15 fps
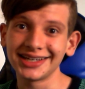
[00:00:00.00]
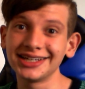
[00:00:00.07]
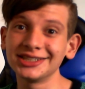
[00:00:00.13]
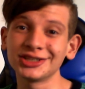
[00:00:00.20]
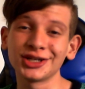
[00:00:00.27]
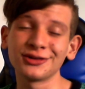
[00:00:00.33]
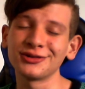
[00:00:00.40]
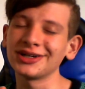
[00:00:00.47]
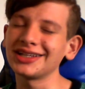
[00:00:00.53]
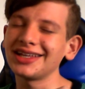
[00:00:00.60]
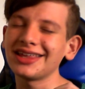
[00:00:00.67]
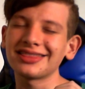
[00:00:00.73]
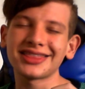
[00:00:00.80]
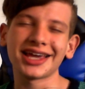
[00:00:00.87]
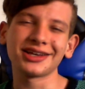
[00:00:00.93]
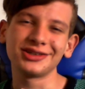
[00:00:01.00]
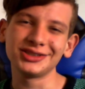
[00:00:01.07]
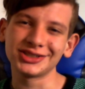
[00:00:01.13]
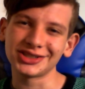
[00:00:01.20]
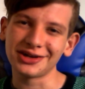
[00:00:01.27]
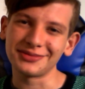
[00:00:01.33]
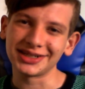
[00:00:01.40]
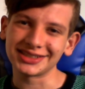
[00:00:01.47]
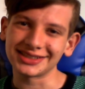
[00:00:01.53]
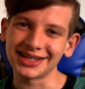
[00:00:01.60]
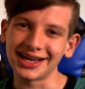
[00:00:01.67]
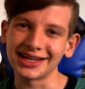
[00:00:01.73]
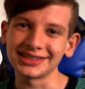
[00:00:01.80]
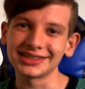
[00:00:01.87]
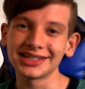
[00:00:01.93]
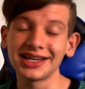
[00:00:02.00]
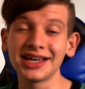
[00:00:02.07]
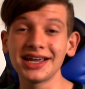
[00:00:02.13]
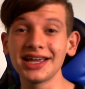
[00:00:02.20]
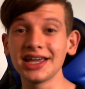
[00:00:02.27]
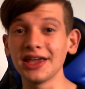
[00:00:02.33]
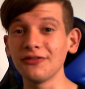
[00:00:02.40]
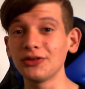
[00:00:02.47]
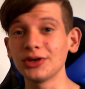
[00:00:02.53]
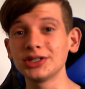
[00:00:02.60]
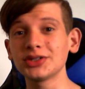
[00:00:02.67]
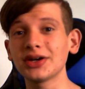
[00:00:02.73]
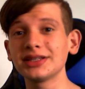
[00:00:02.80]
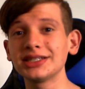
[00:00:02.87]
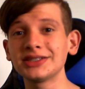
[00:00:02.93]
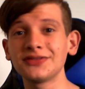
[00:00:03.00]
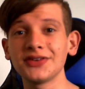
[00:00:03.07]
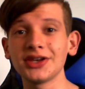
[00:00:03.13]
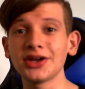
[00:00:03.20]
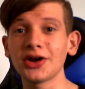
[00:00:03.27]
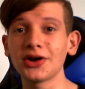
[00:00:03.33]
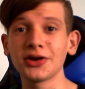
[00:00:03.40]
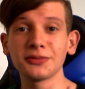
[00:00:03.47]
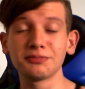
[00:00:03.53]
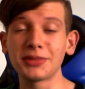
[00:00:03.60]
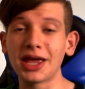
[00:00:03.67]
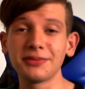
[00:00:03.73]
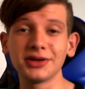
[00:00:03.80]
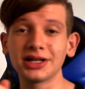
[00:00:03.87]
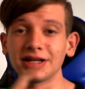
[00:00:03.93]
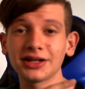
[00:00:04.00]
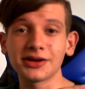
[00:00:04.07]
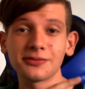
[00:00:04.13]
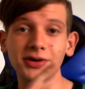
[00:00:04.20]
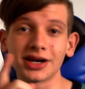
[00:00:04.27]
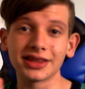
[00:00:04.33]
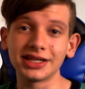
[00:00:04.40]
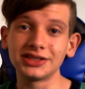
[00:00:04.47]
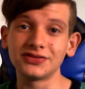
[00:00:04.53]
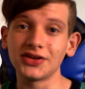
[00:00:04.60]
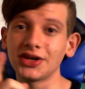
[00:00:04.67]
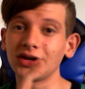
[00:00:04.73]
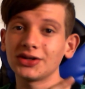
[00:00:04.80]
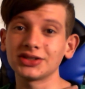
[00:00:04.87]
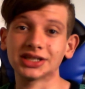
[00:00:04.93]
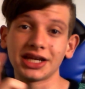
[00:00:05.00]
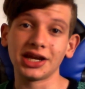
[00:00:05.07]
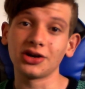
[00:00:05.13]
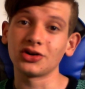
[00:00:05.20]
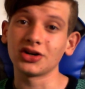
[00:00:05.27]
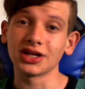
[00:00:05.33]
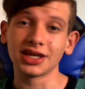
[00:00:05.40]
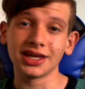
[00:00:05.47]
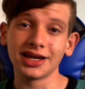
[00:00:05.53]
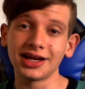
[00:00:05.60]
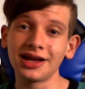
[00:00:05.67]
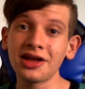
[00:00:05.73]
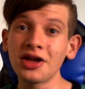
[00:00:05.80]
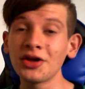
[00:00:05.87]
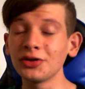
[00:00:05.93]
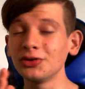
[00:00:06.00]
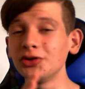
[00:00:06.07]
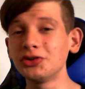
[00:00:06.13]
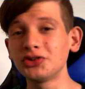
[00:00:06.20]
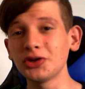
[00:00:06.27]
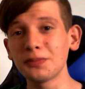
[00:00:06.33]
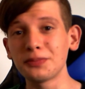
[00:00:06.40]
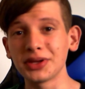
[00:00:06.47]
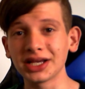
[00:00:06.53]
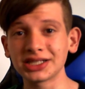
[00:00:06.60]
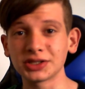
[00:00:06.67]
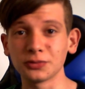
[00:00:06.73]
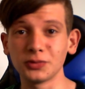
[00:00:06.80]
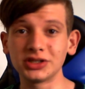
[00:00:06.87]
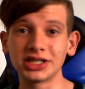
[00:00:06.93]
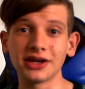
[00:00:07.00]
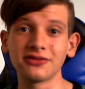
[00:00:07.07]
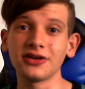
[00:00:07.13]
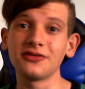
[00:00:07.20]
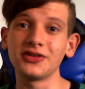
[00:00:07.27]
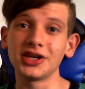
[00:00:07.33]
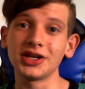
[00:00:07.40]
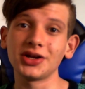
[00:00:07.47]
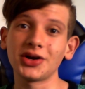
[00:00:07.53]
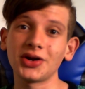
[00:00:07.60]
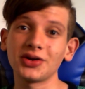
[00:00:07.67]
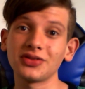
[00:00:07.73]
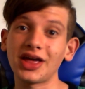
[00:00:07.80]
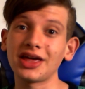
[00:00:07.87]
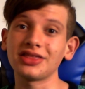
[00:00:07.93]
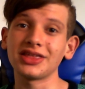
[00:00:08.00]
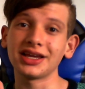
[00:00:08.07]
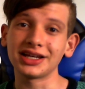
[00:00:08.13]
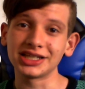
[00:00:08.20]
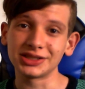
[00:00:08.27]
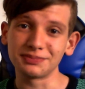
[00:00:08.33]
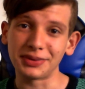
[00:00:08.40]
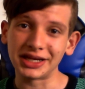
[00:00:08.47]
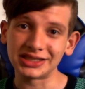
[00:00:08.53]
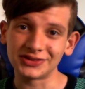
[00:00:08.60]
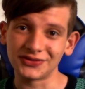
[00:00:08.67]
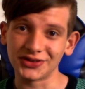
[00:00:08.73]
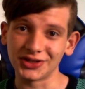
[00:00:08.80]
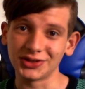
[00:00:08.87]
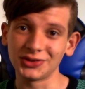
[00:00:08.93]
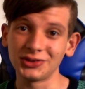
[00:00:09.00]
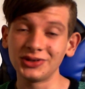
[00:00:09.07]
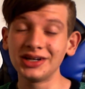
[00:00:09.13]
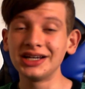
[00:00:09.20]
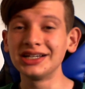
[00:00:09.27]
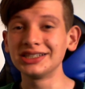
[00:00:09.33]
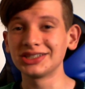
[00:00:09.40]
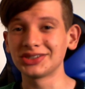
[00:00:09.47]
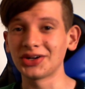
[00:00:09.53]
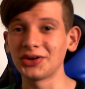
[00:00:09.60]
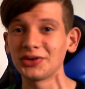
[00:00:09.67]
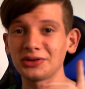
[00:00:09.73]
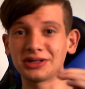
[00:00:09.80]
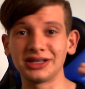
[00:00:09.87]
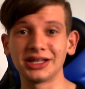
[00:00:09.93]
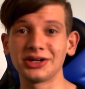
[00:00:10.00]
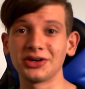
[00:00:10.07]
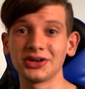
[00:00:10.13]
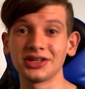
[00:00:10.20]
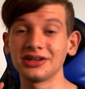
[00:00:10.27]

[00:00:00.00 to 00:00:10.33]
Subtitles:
So really, thank you so much guys. If you enjoyed this video, maybe click on one of these videos here or here. YouTube picks whichever video they think is best for you, so click on it.